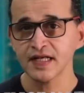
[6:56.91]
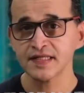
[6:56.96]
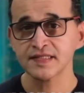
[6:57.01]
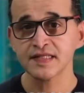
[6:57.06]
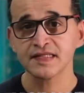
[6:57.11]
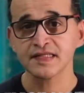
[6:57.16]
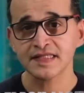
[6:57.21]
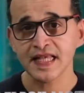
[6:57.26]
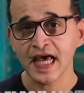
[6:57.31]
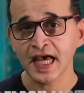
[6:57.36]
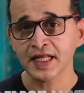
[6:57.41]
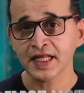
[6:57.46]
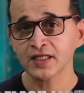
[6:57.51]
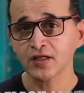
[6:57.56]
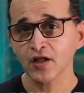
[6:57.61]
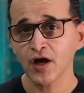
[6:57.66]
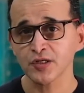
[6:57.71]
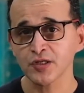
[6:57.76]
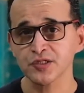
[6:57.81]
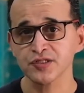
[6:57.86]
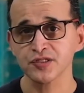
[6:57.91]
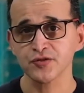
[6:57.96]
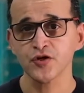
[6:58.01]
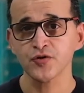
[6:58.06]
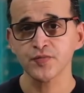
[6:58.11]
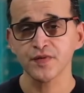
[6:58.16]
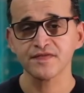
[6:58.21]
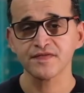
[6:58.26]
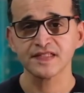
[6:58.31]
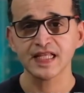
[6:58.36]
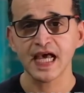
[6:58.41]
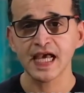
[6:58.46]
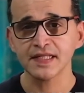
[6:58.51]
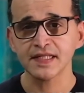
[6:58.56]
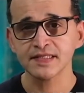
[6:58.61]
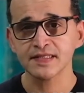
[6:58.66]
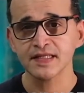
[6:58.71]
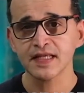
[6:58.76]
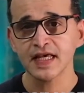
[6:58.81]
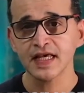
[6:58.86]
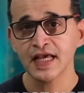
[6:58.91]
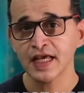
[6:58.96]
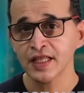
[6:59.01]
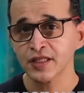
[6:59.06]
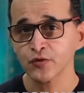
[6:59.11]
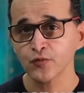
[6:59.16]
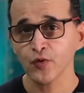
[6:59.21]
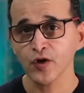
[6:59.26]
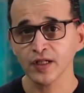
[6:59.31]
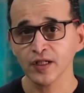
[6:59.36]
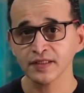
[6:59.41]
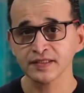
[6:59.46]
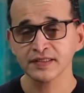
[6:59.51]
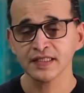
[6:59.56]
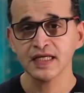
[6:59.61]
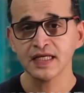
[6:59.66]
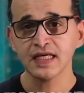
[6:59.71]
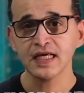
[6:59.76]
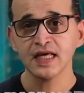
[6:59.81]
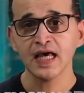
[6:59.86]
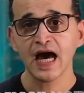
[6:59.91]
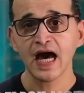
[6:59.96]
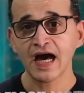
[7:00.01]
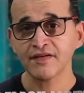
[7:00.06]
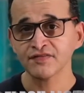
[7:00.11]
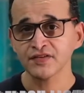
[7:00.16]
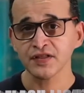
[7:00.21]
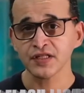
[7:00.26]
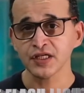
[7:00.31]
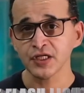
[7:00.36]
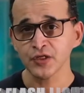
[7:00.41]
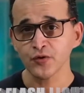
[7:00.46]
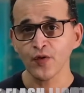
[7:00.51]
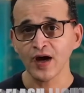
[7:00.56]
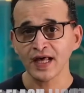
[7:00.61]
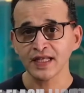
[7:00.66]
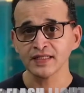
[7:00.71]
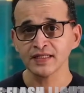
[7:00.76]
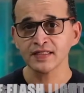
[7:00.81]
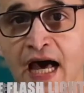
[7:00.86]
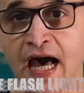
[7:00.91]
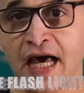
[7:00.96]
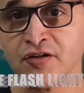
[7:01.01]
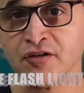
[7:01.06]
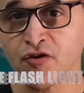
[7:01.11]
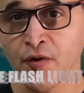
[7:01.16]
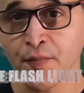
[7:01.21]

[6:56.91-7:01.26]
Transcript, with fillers: It's the second largest group of states in the world after the UN and